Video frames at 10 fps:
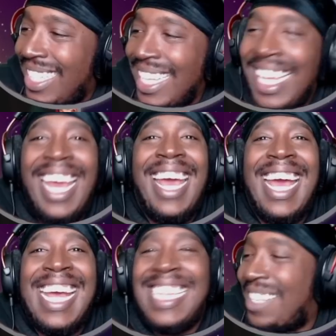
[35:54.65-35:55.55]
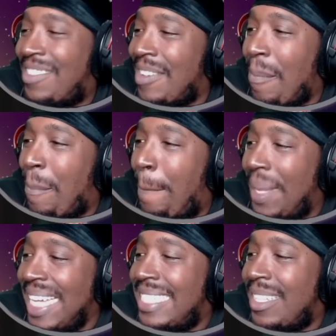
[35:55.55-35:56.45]
Hey, thanks for the
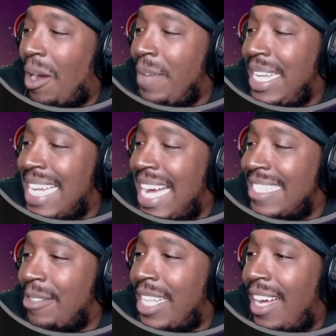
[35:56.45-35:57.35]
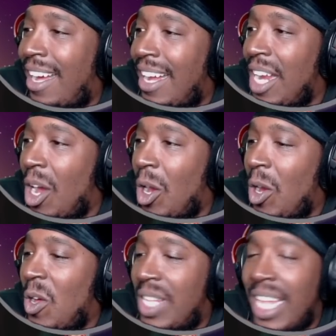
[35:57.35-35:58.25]
bits, homie. Dazzle with the
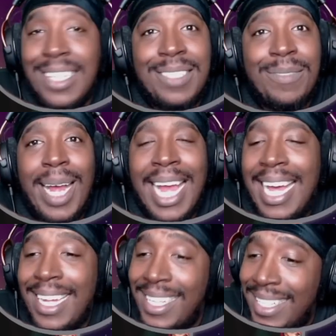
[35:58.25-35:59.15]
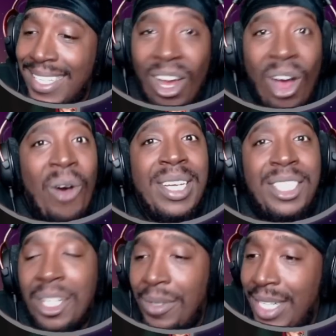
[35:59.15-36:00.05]
hundo. Thanks, my guy. Always
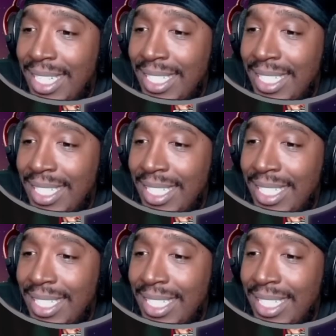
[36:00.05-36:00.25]
showing it.